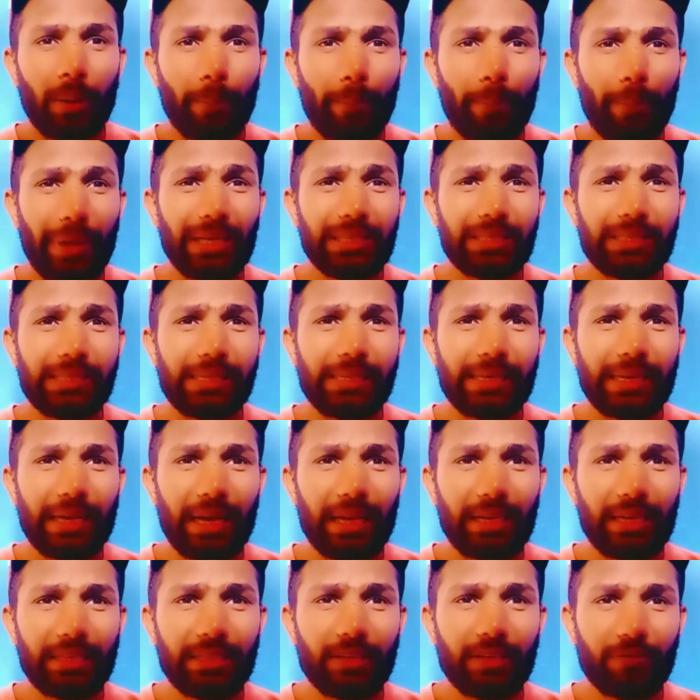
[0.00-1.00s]

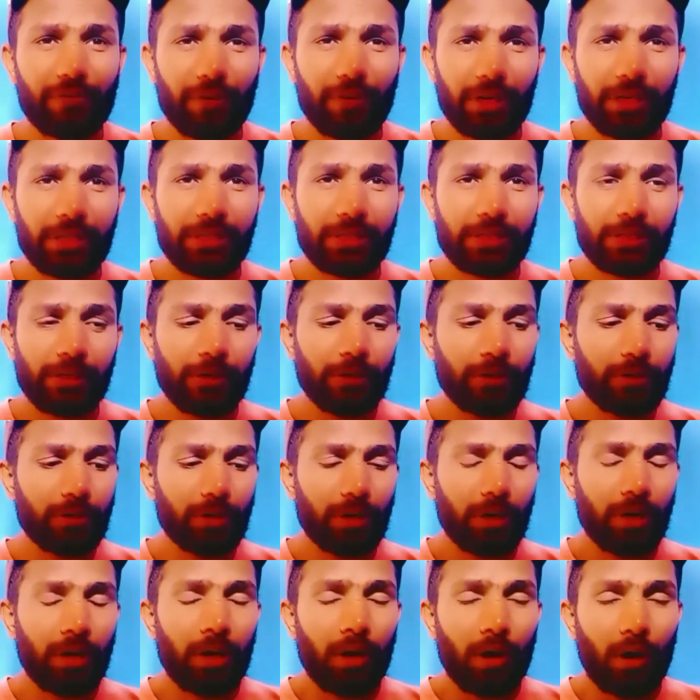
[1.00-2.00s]
basically, the first look
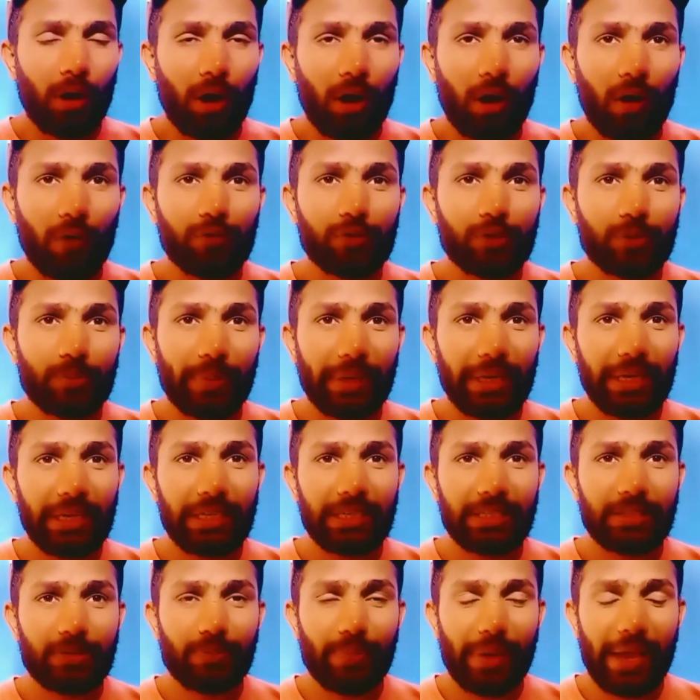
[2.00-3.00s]
of
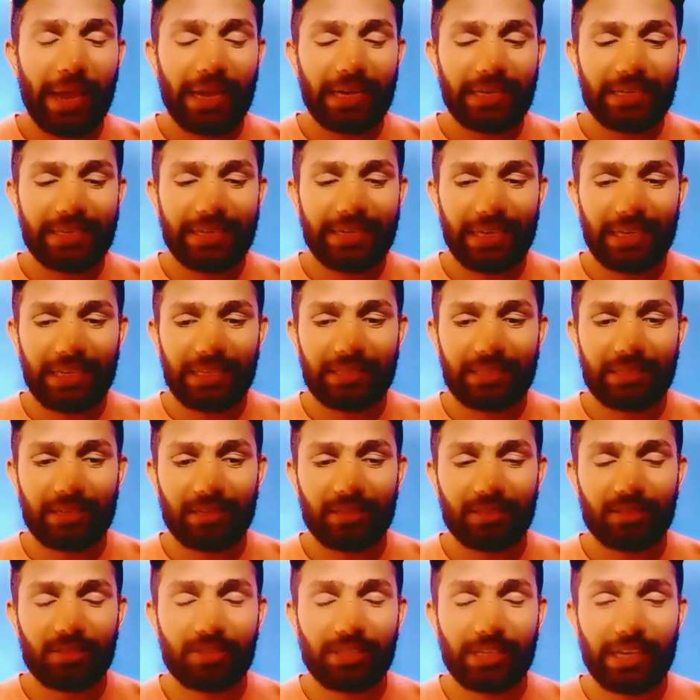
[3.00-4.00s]
Spaceman tells
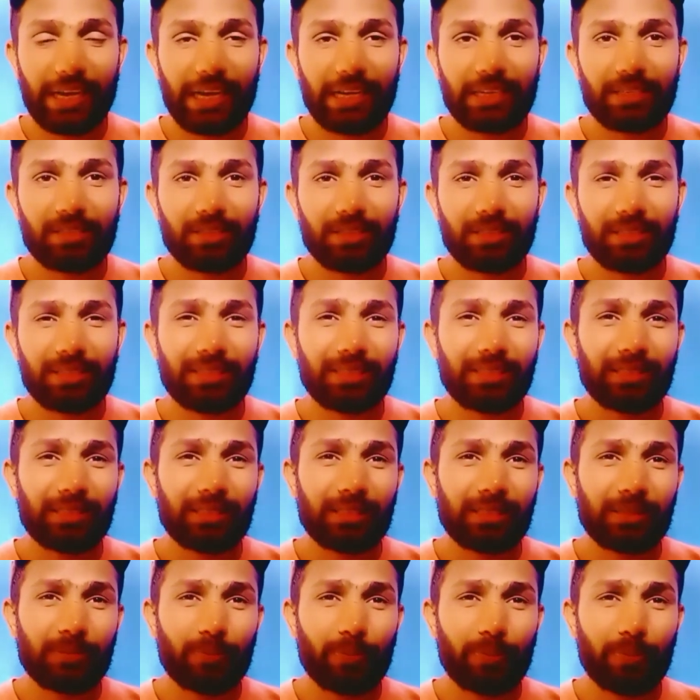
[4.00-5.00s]
us that it
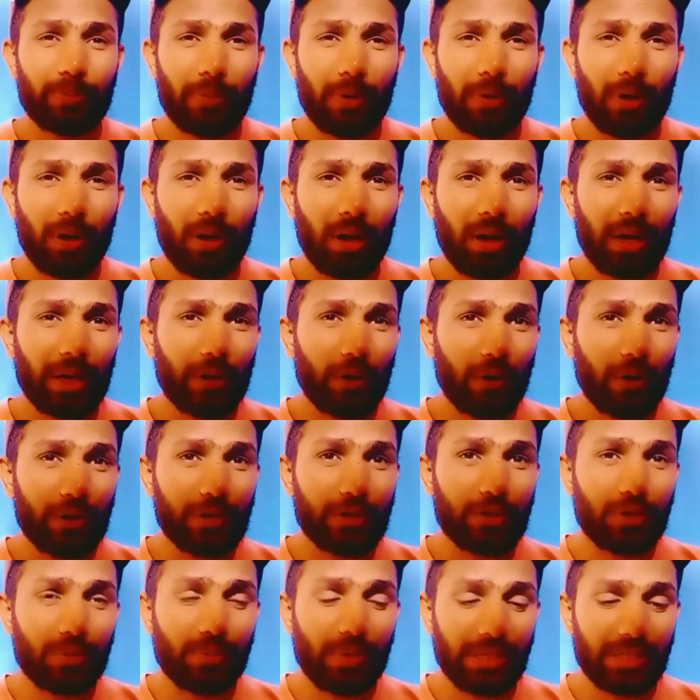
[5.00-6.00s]
is going
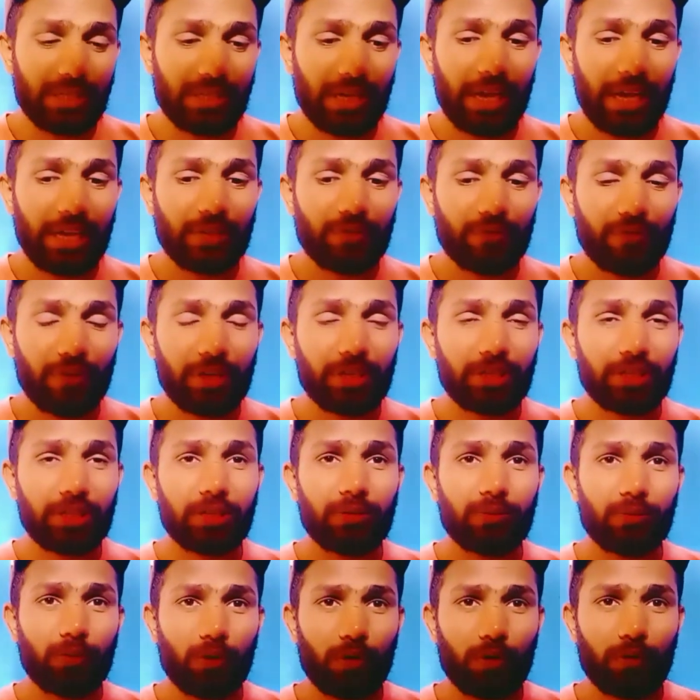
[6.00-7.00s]
to be a science
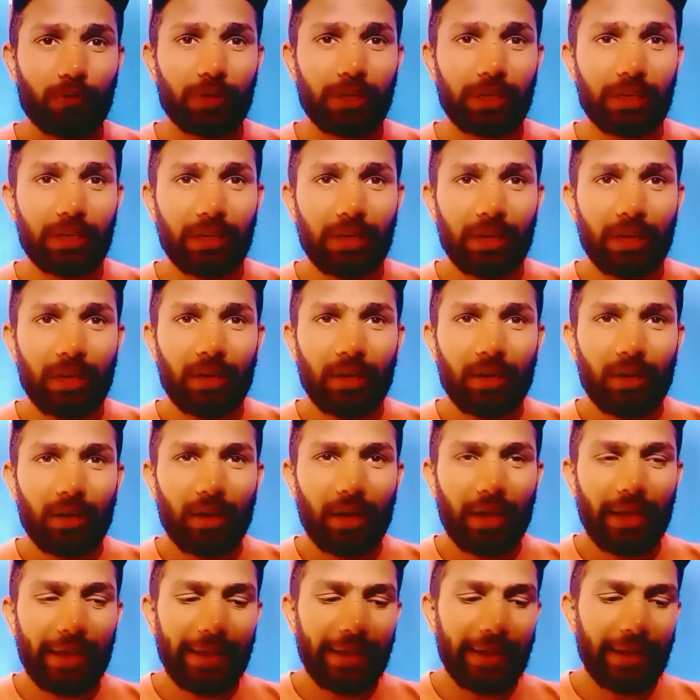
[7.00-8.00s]
fiction movie,
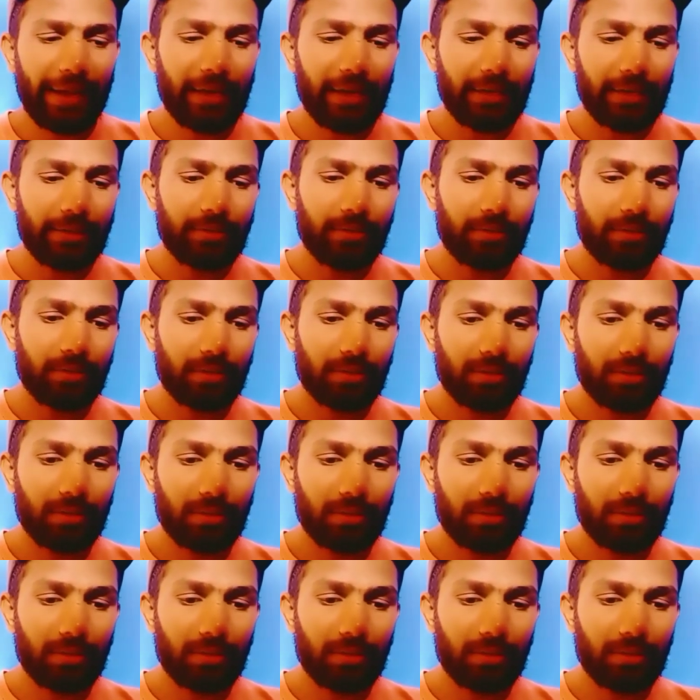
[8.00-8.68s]
and